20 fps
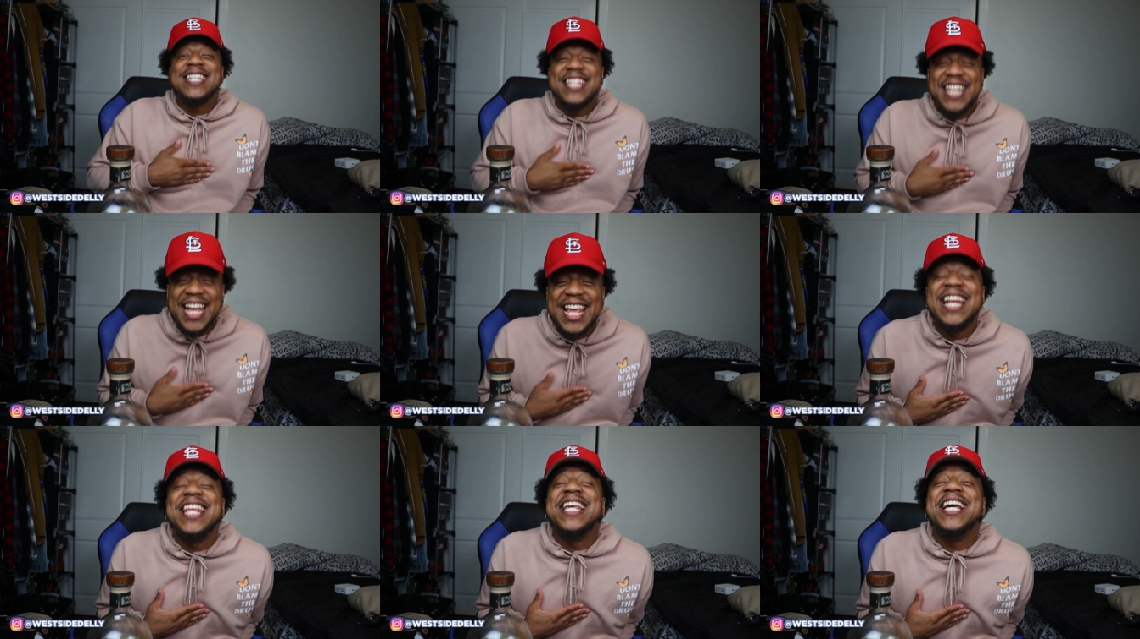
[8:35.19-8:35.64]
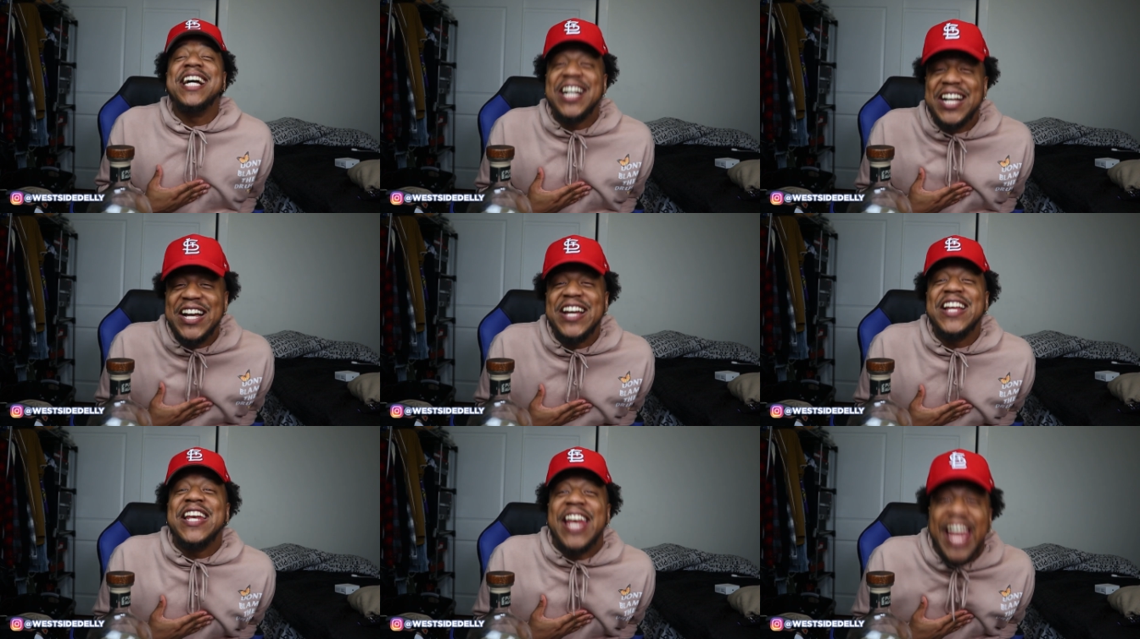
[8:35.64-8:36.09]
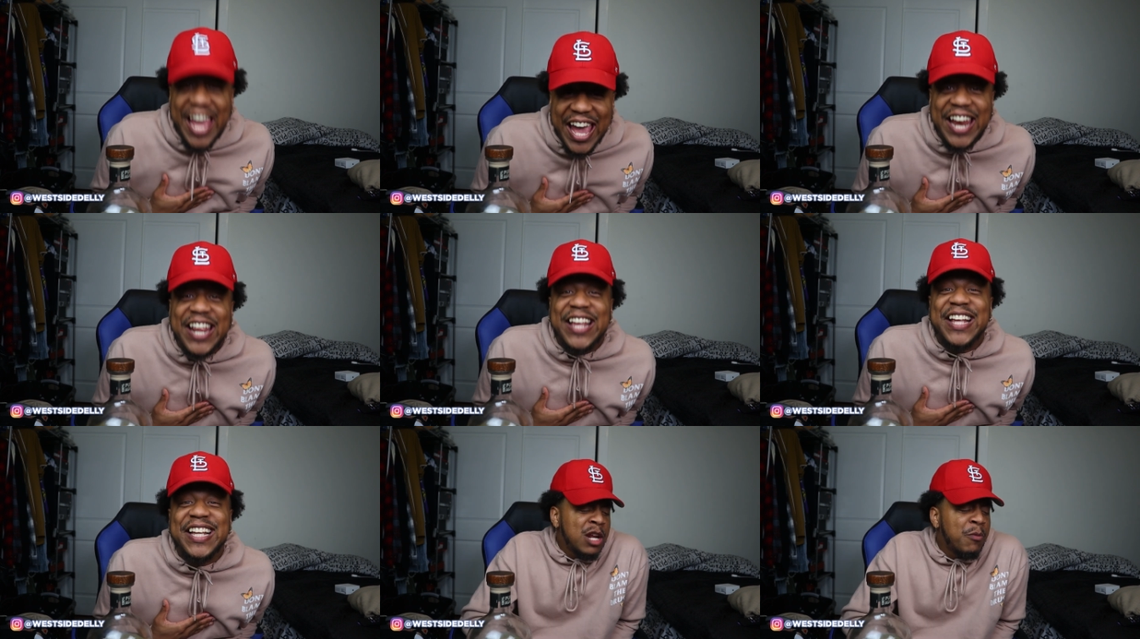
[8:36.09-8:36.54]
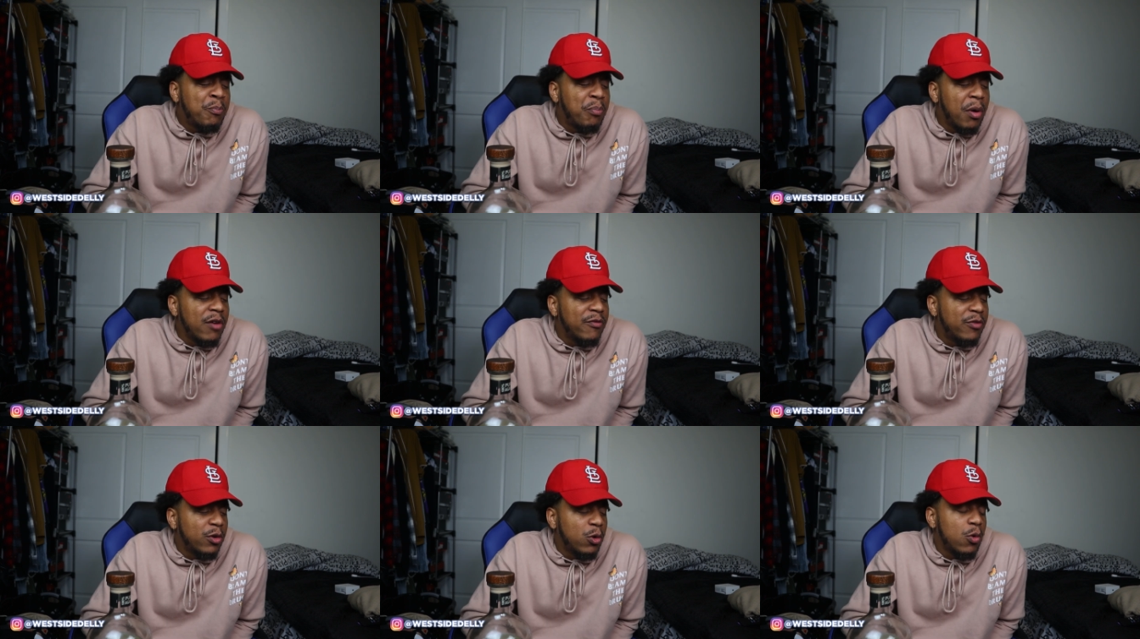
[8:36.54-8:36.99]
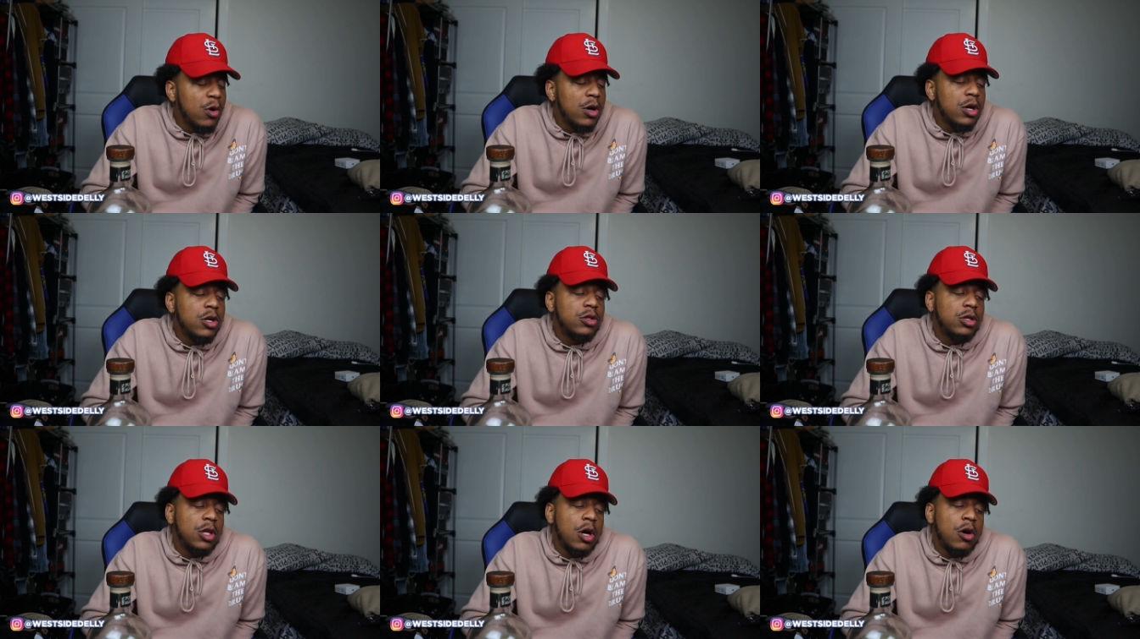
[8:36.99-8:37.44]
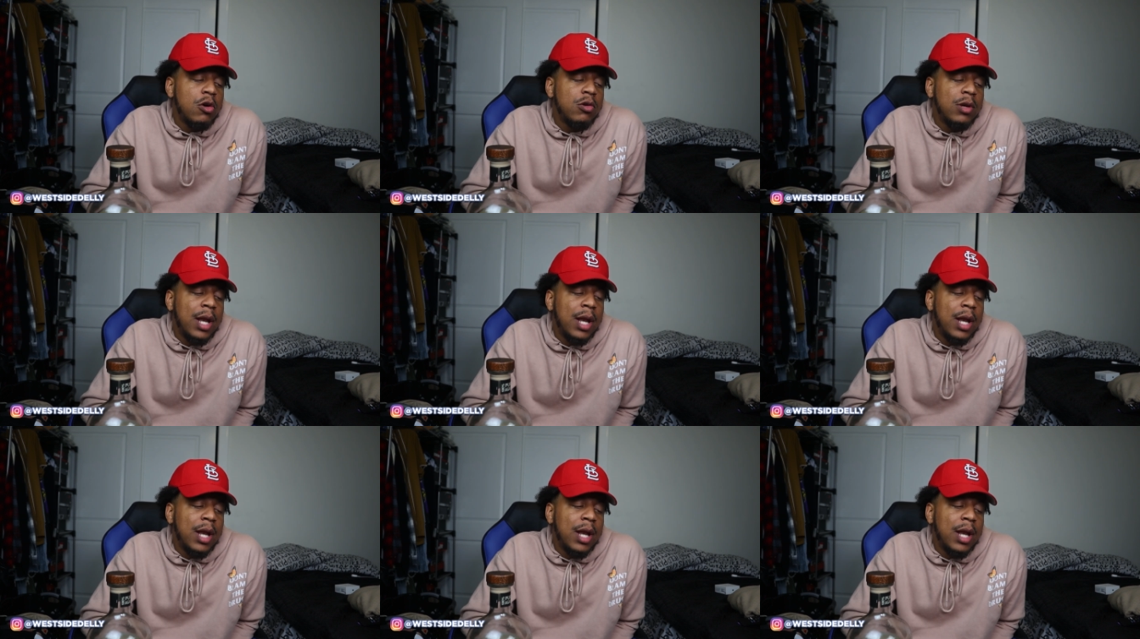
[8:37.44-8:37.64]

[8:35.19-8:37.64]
Daily a good dad. In a perfect world though,